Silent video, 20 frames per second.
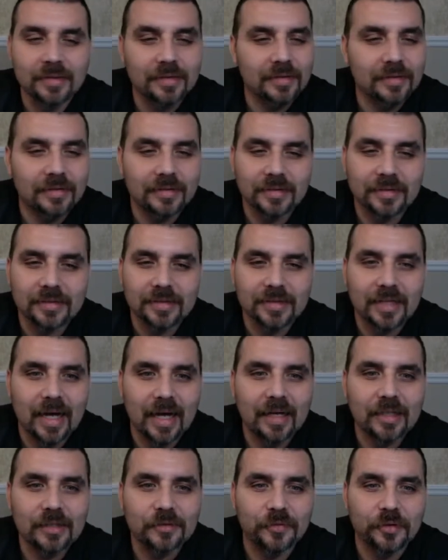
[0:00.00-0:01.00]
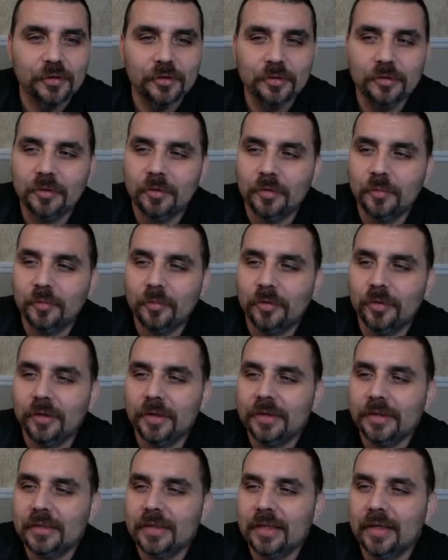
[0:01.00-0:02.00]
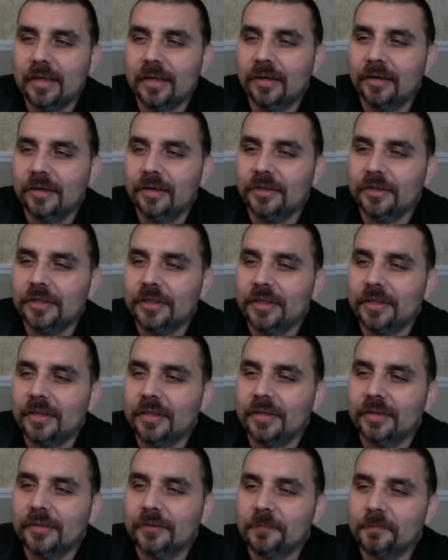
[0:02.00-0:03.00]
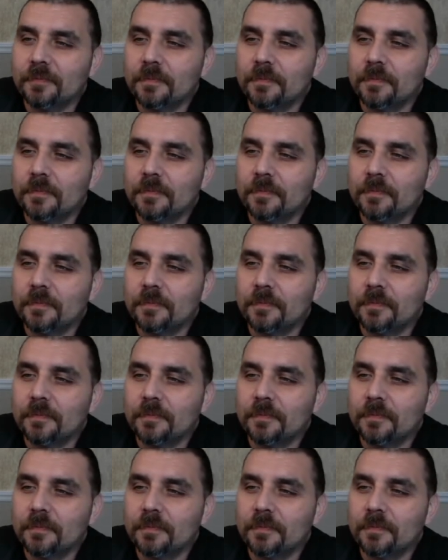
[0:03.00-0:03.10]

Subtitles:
see salads for you, homeboy. Take care of your shit.